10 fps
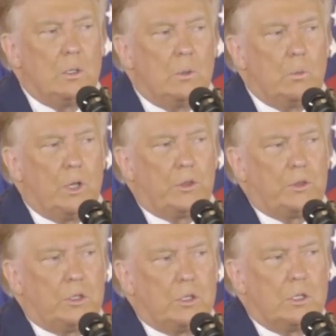
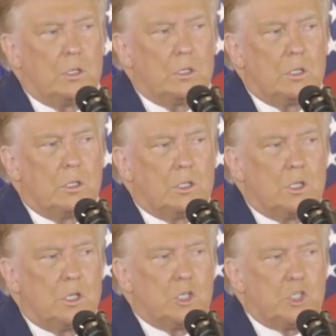With
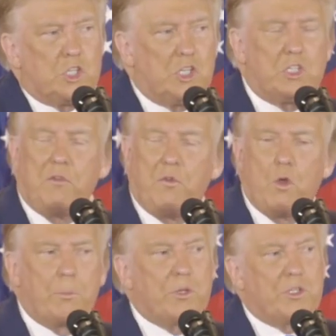
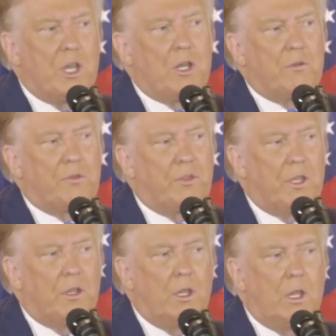64% of
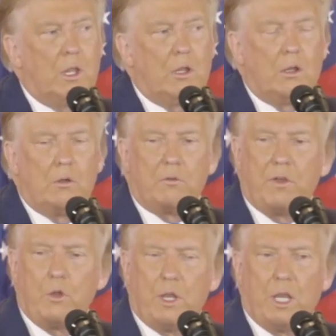the
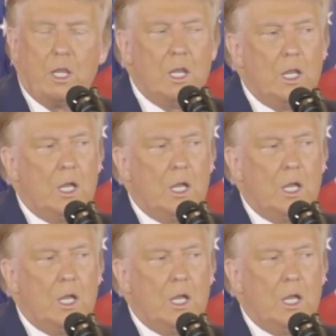vote in,